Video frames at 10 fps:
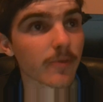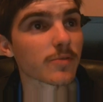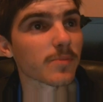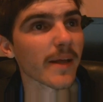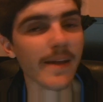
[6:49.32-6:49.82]
was
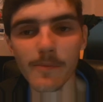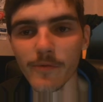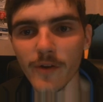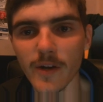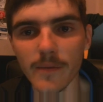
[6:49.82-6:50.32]
playing up
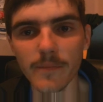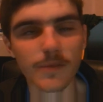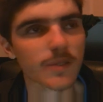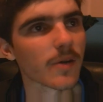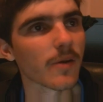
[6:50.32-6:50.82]
front.
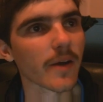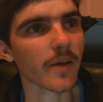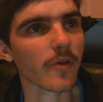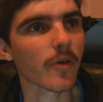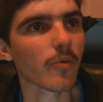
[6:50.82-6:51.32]
So I
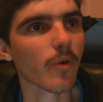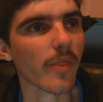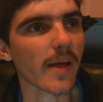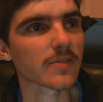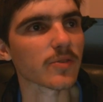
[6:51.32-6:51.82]
don't know what
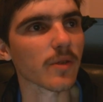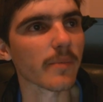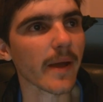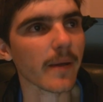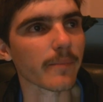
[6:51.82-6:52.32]
that's all
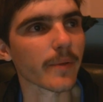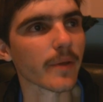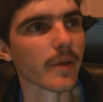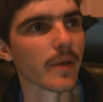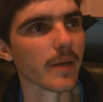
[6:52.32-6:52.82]
about, but
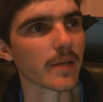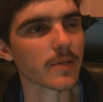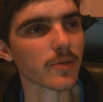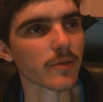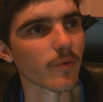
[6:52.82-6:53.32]
it
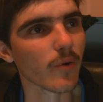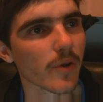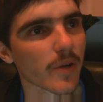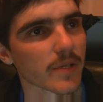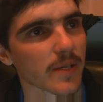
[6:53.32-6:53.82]
sort of
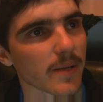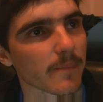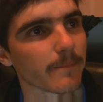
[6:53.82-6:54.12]
worked. The